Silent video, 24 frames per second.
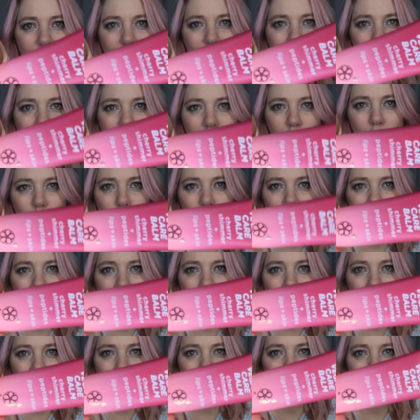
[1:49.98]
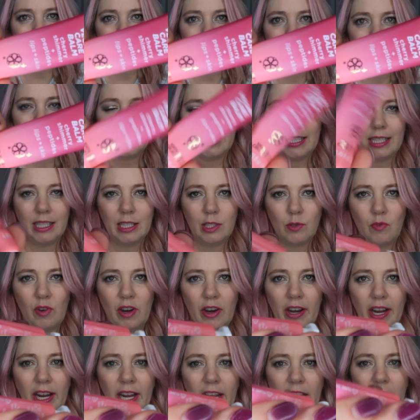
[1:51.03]
So this is what it looks like. It's
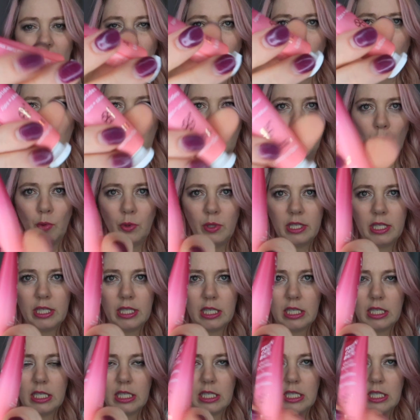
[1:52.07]
very cute.